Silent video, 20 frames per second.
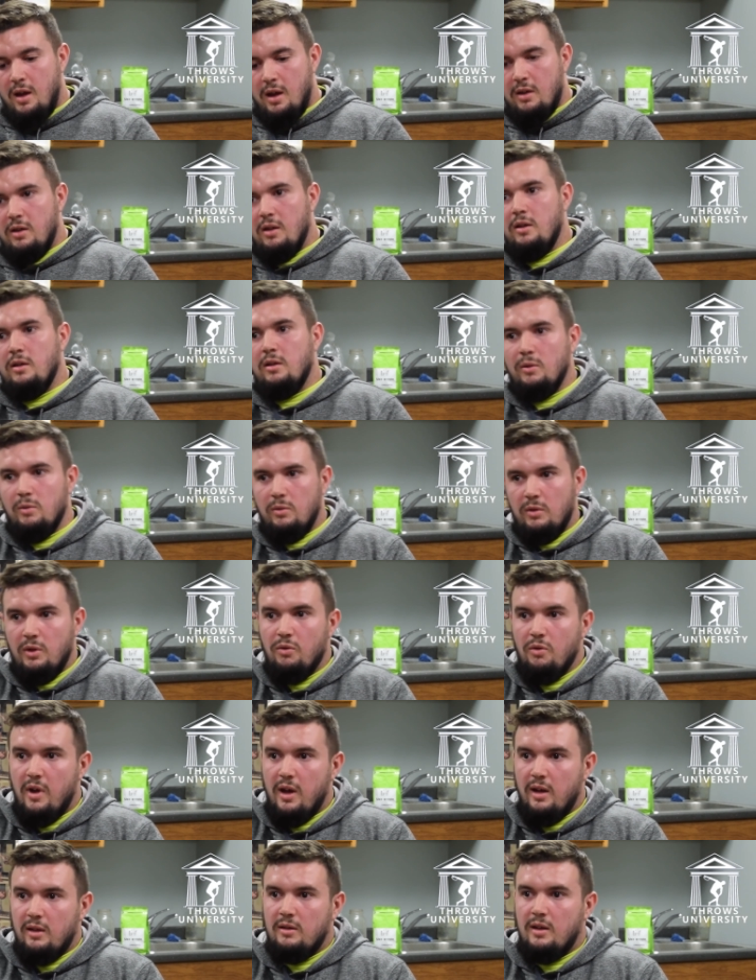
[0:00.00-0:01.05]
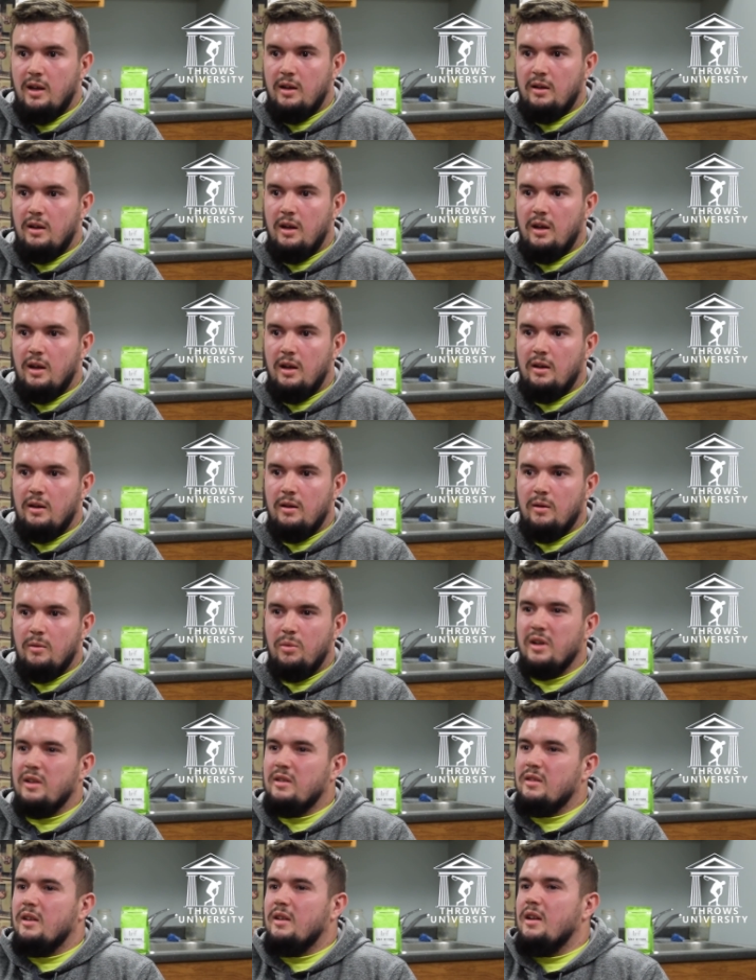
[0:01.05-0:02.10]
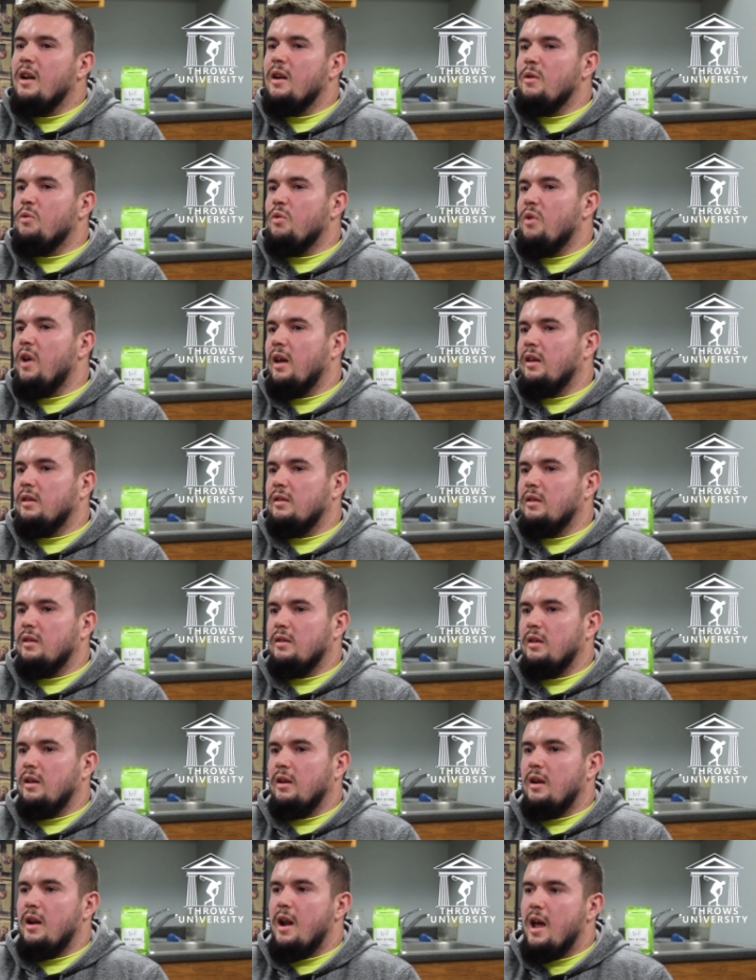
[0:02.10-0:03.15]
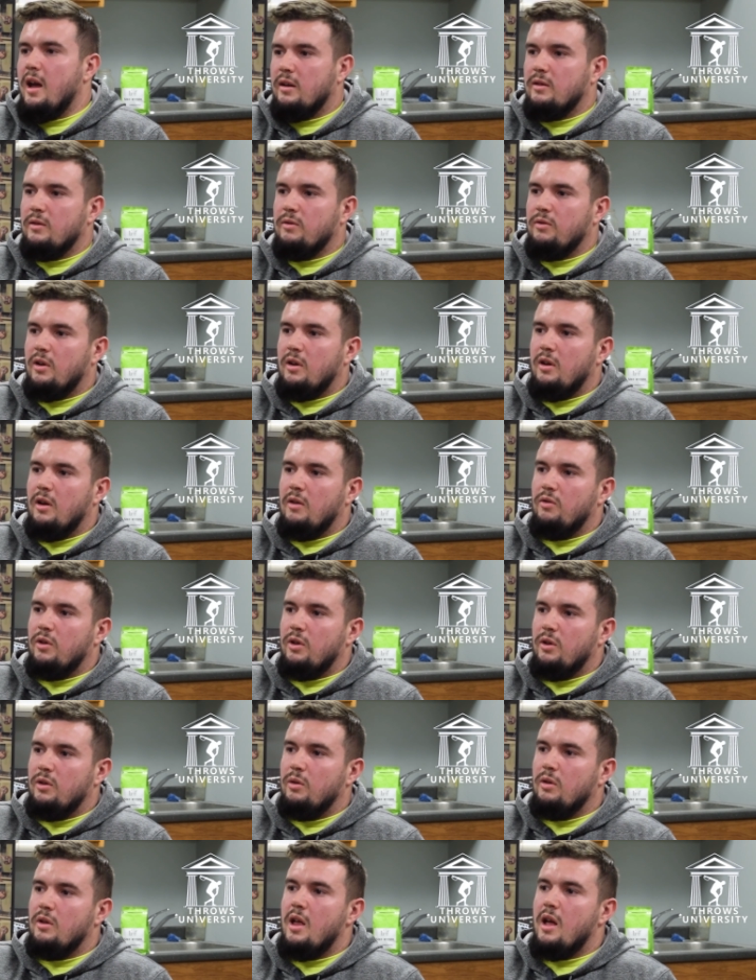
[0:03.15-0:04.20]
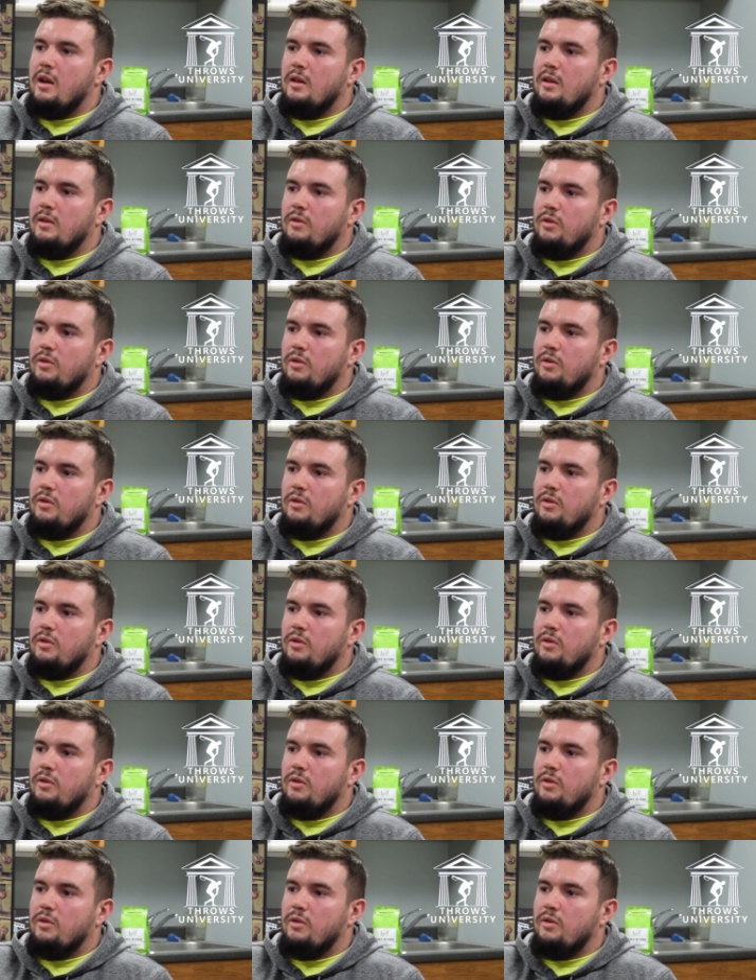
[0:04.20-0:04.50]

and then you, you rest that day. But it's not a rest, it's like an active recovery. You do a lot of